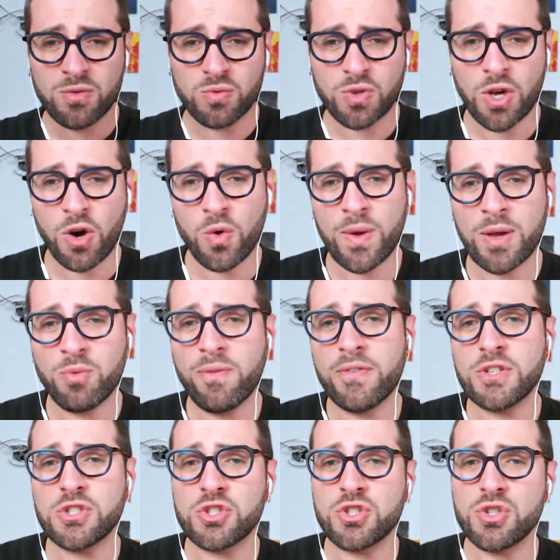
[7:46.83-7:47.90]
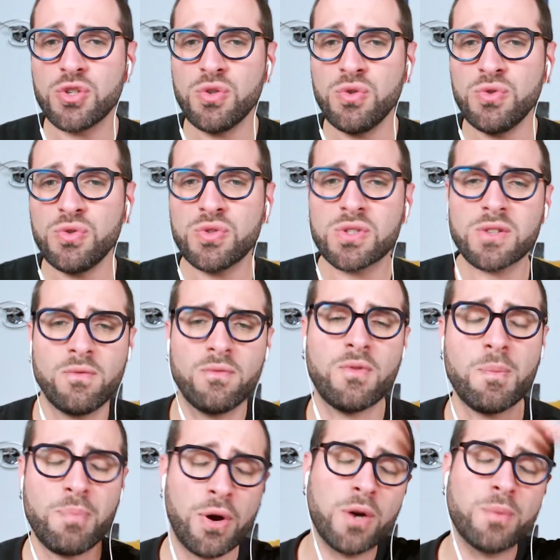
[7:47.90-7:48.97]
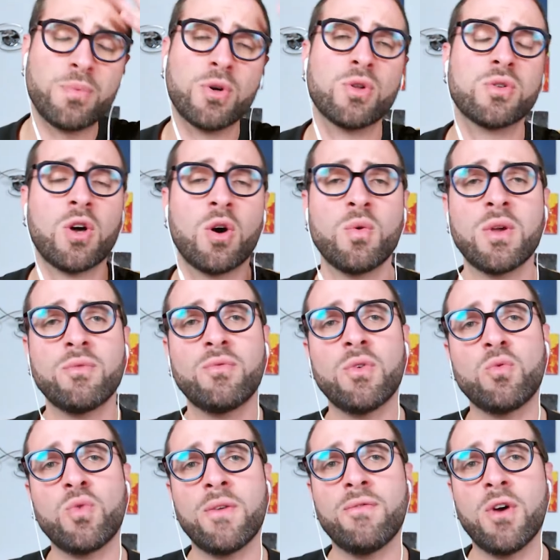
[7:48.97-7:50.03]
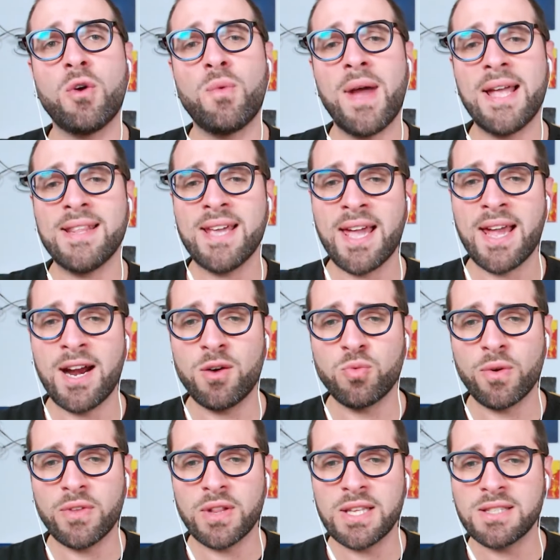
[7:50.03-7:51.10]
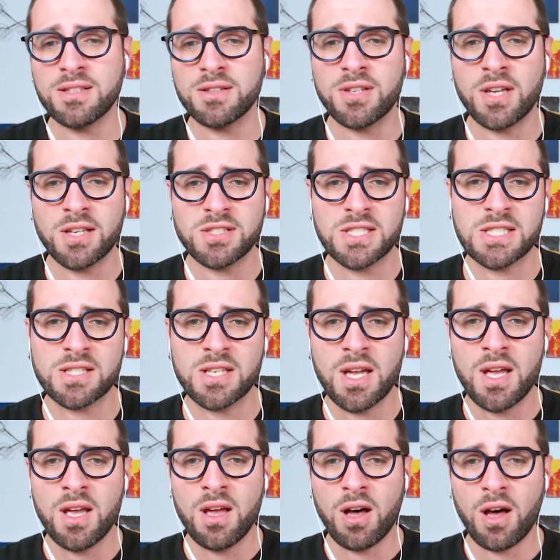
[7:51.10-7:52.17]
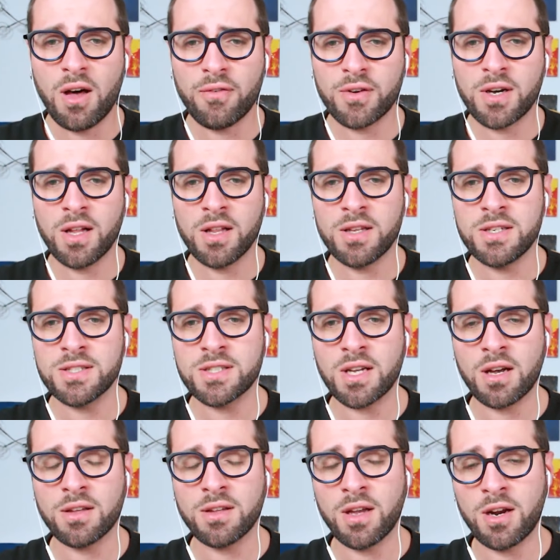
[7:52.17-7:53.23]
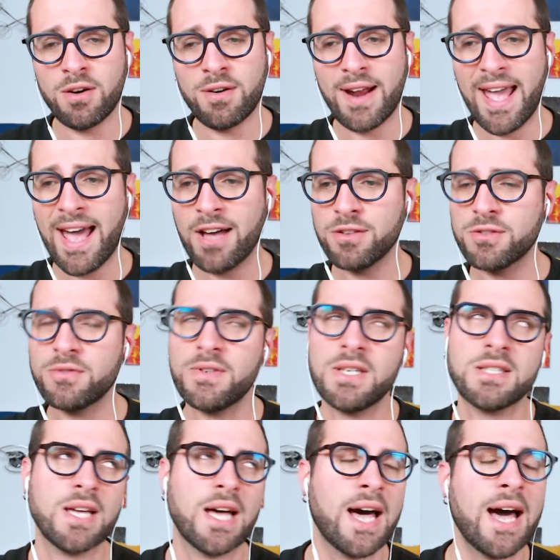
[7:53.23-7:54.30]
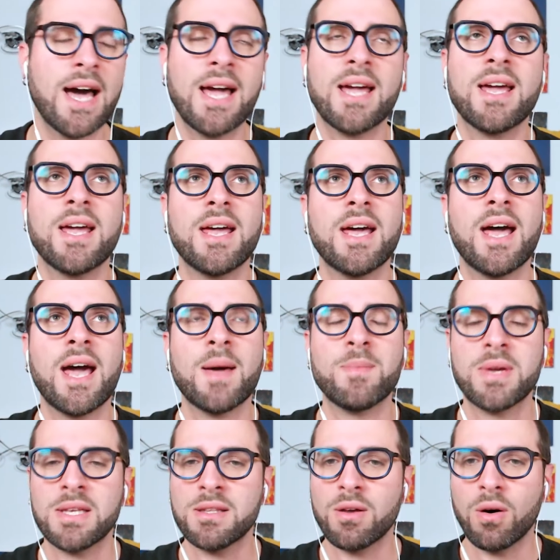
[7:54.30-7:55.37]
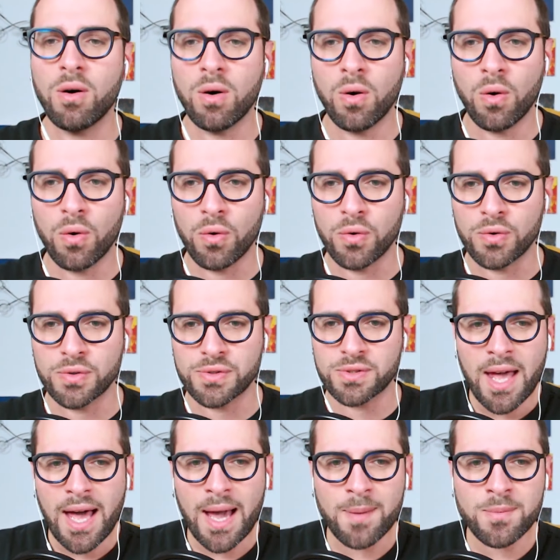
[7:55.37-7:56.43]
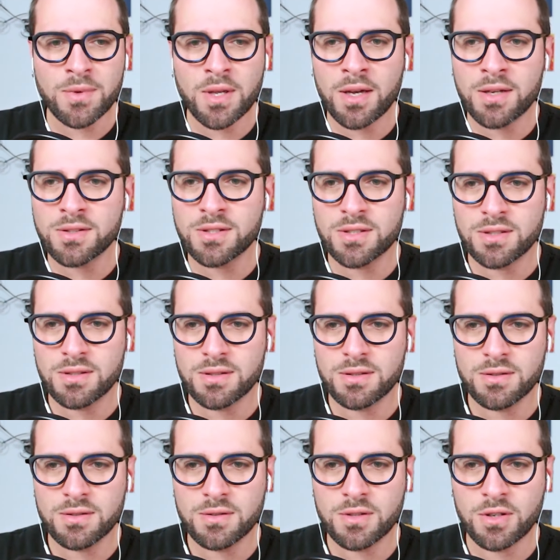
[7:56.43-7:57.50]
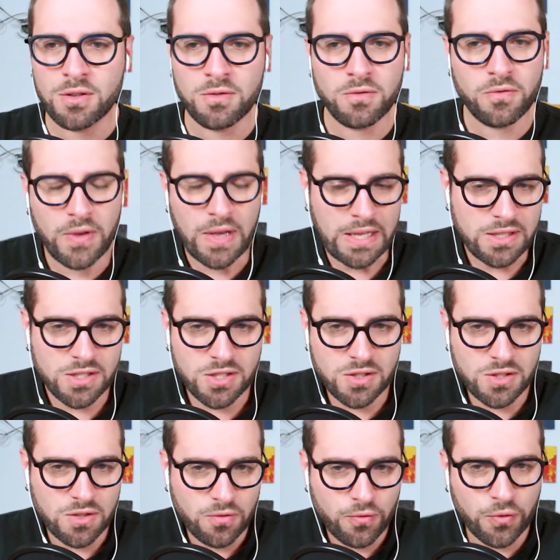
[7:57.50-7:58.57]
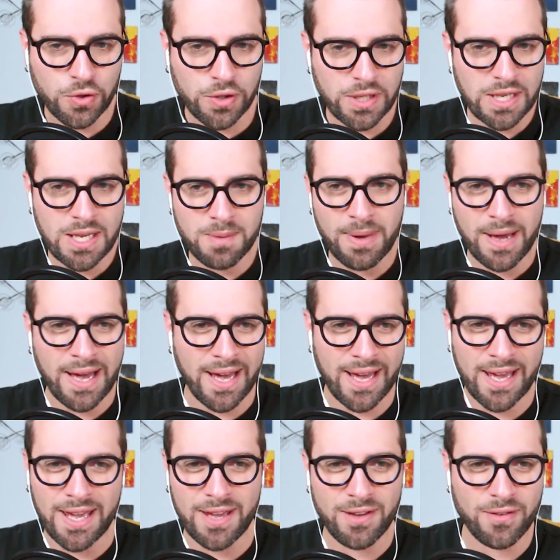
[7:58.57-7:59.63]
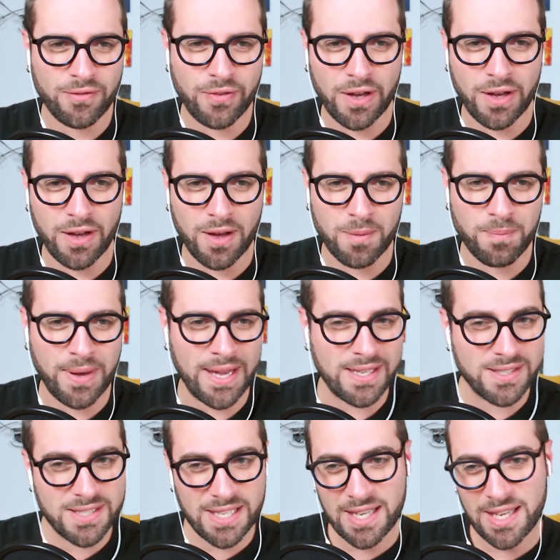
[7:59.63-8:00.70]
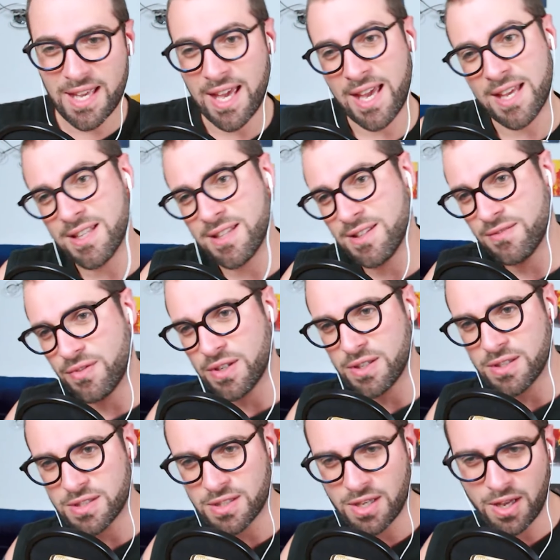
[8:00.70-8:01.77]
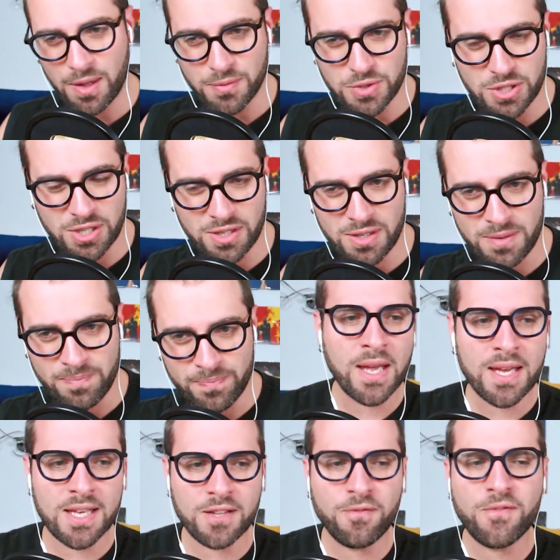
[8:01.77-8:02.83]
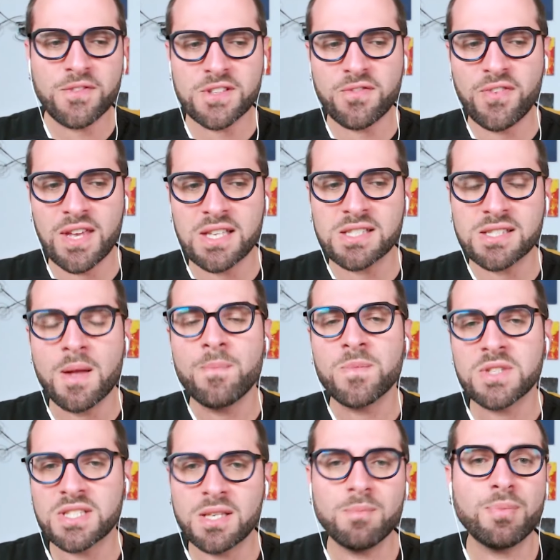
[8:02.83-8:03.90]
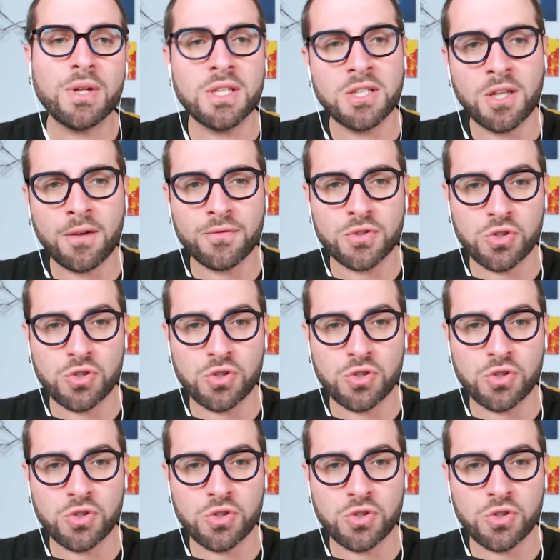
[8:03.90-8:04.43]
going with the shoes, the purple going with the red hair with the little touches of colors on her outfit. I am in awe. I'm not convinced fully by the painting and the sculpture. It feels simple enough